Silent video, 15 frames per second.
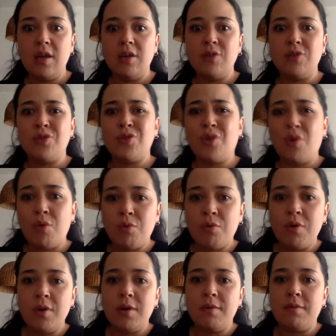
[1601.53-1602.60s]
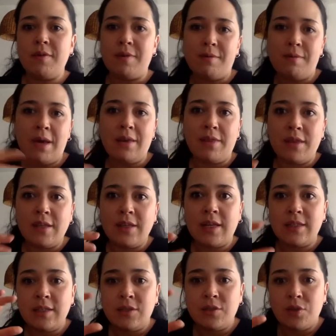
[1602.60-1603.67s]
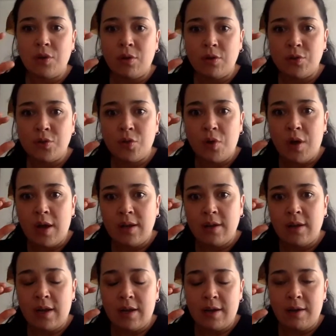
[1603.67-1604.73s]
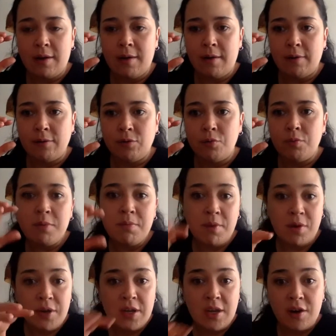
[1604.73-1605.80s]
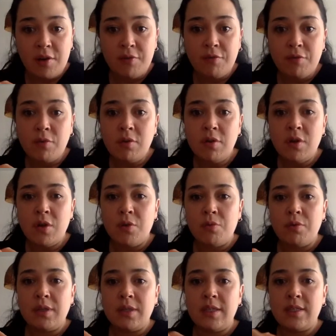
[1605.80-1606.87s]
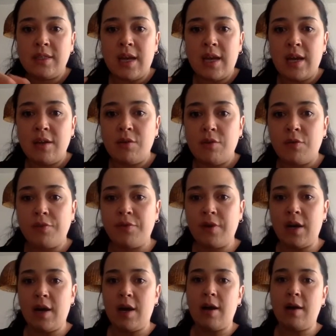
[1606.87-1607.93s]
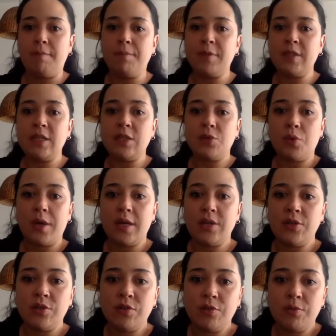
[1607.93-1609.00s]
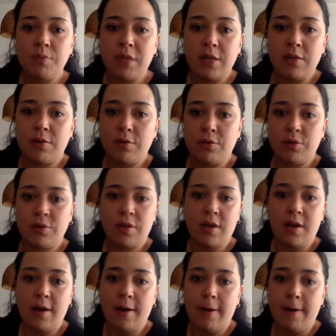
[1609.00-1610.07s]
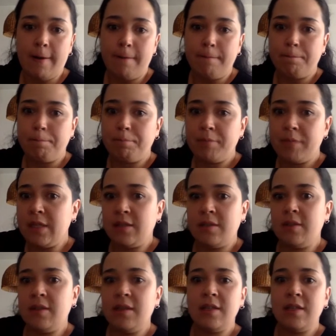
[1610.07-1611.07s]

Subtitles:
So I think that is also to be very careful with this kind of situations, because this